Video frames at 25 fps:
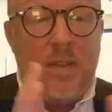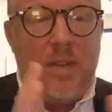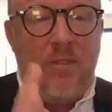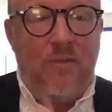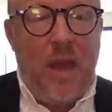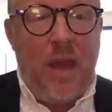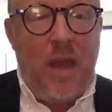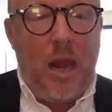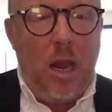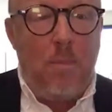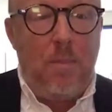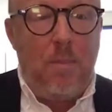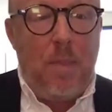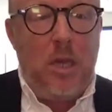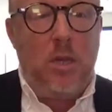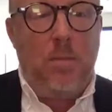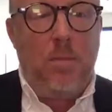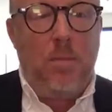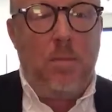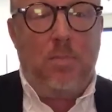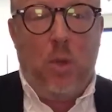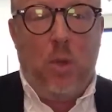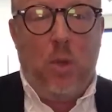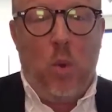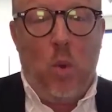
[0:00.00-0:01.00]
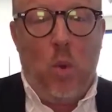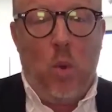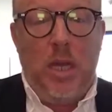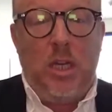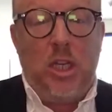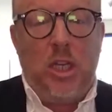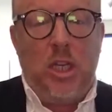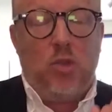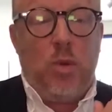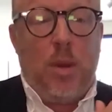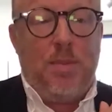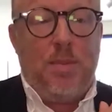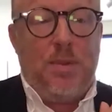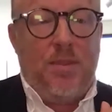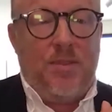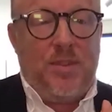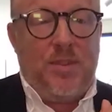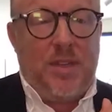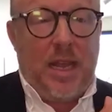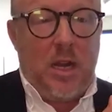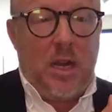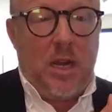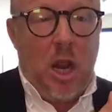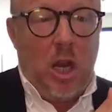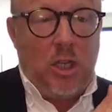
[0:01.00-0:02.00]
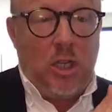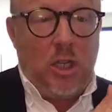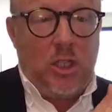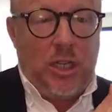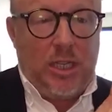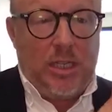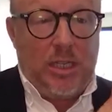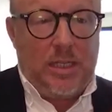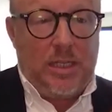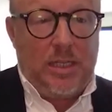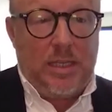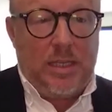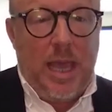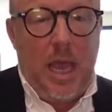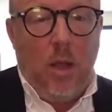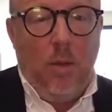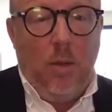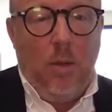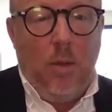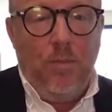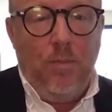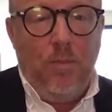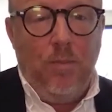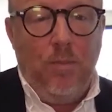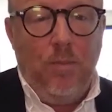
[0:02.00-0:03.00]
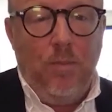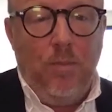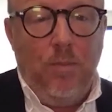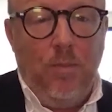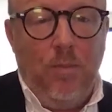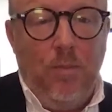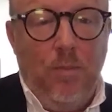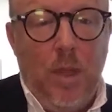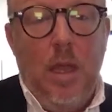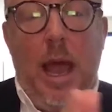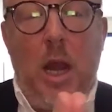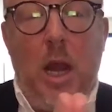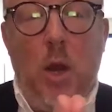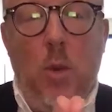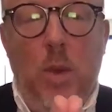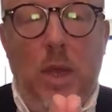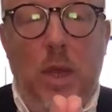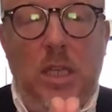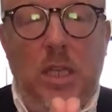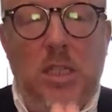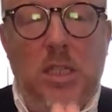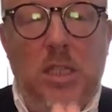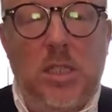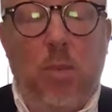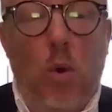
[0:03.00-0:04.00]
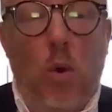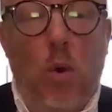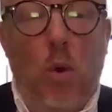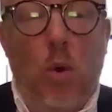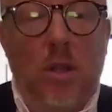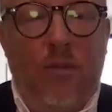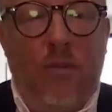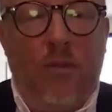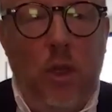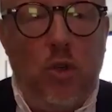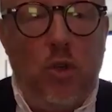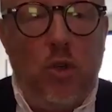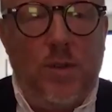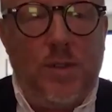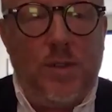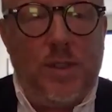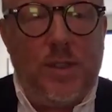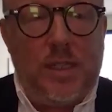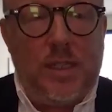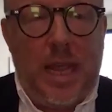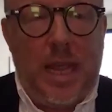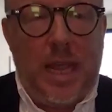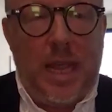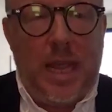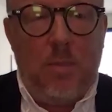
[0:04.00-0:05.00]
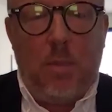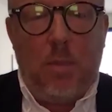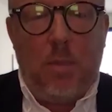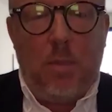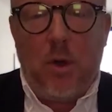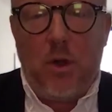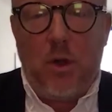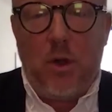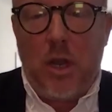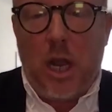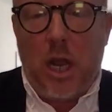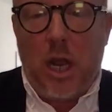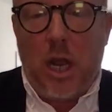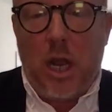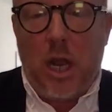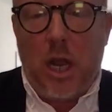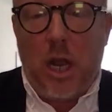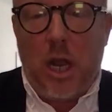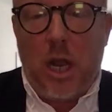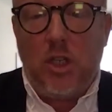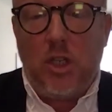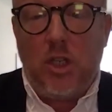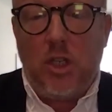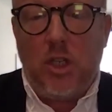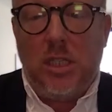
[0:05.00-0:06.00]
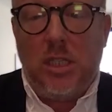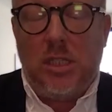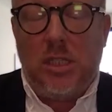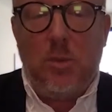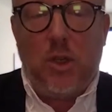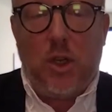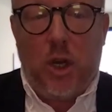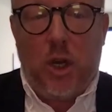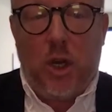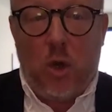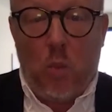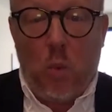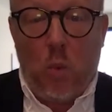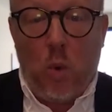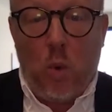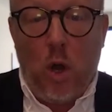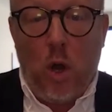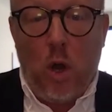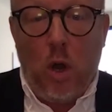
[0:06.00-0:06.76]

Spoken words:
we develop and deploy disruptive technology at scale? How do we explore the future of sustainable production, consumption, and